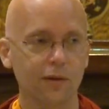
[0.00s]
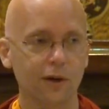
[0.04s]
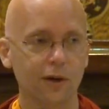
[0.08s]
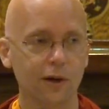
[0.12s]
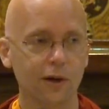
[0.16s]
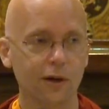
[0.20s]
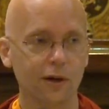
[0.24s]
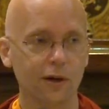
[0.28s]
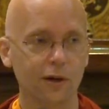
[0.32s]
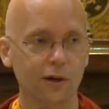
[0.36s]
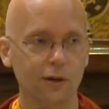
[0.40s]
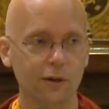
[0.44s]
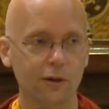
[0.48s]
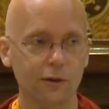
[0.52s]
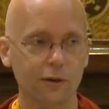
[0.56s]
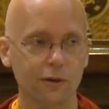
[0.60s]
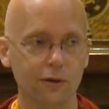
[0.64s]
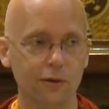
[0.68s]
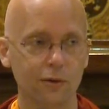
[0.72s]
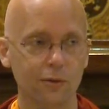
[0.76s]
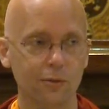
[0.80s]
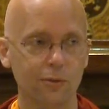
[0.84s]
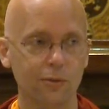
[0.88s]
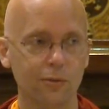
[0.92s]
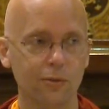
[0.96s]

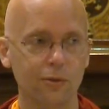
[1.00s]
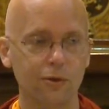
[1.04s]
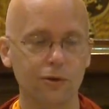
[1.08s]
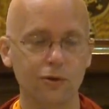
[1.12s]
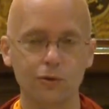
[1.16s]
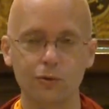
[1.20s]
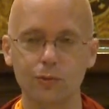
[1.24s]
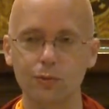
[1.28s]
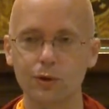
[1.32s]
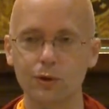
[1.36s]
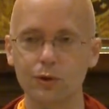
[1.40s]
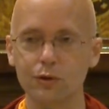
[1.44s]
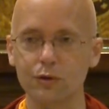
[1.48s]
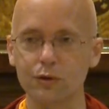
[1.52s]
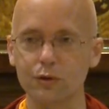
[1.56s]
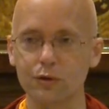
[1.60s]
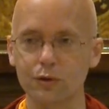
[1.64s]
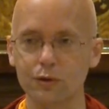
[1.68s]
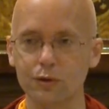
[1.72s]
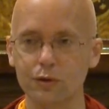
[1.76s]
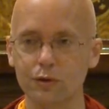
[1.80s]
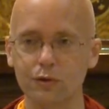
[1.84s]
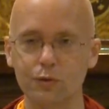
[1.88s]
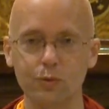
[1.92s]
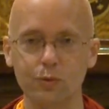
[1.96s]
do
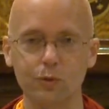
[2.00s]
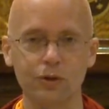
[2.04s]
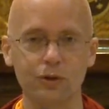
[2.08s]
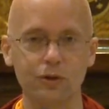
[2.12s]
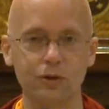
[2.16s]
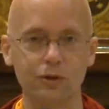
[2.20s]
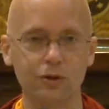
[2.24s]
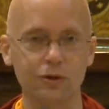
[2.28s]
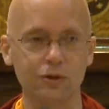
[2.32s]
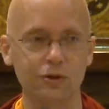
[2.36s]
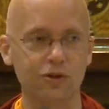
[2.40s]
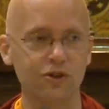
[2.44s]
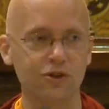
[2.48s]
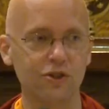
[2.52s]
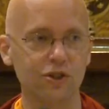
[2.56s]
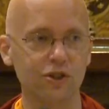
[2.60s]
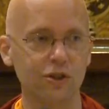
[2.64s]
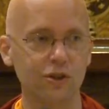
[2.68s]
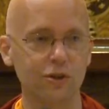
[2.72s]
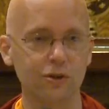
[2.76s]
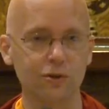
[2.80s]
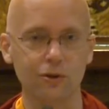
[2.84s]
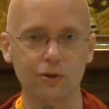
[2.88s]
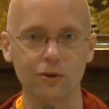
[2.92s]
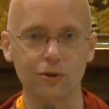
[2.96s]
business and swindle and
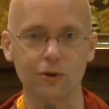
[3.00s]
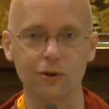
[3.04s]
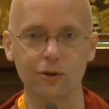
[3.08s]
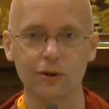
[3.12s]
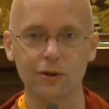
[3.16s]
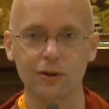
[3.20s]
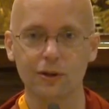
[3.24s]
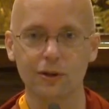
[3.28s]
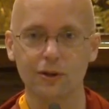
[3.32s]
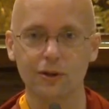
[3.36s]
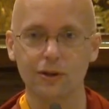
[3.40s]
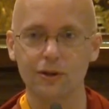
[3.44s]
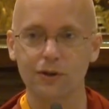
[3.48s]
cheat or